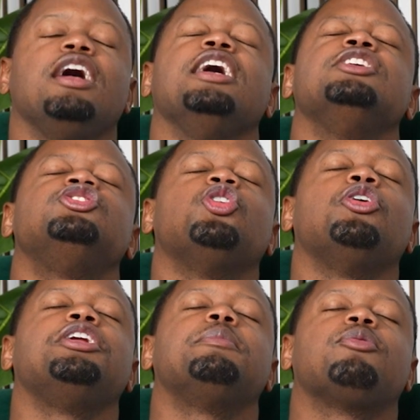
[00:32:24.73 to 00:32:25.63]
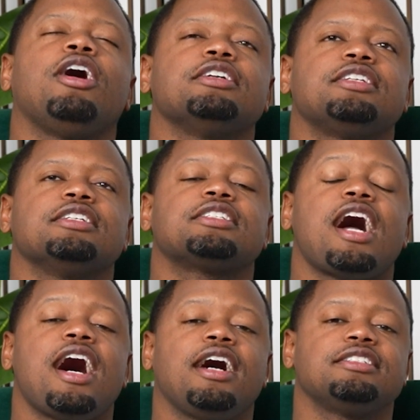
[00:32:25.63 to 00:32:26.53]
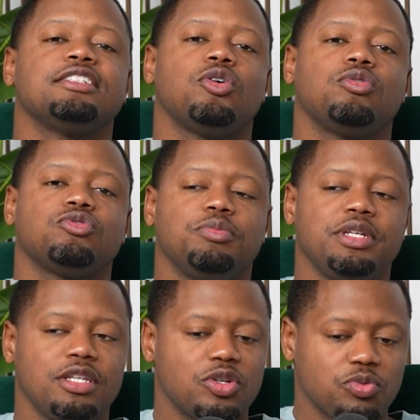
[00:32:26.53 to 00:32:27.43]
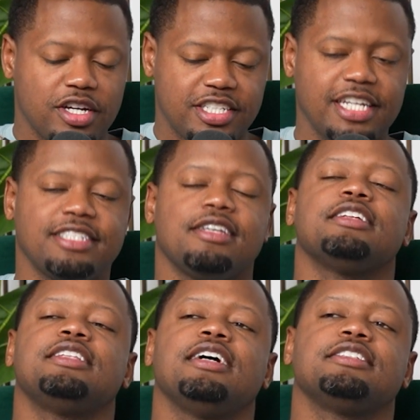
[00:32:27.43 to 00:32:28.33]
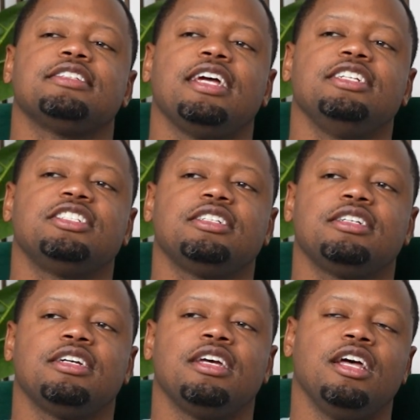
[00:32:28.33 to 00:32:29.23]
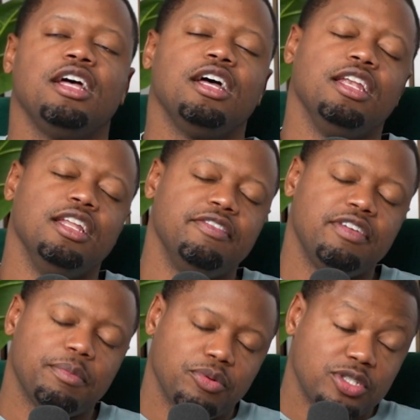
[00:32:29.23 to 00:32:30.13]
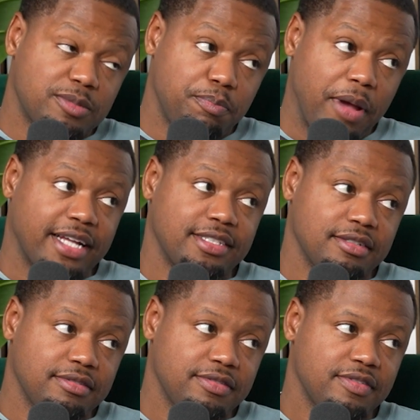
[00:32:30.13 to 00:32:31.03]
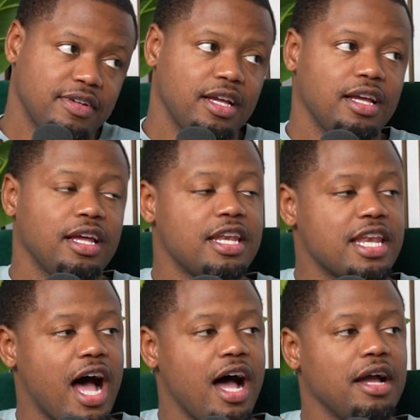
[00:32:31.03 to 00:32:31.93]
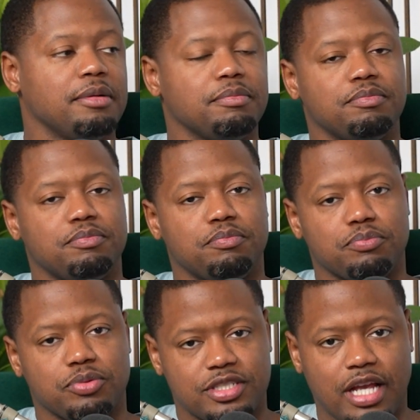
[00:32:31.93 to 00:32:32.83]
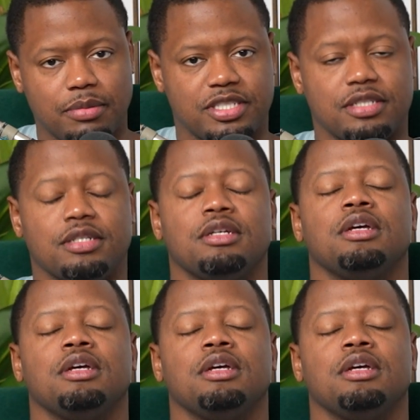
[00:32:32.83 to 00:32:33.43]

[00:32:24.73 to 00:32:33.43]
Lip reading: Enjoy the process, guys, and don't be in a rush to get to the destination. Live in perspective and not perception.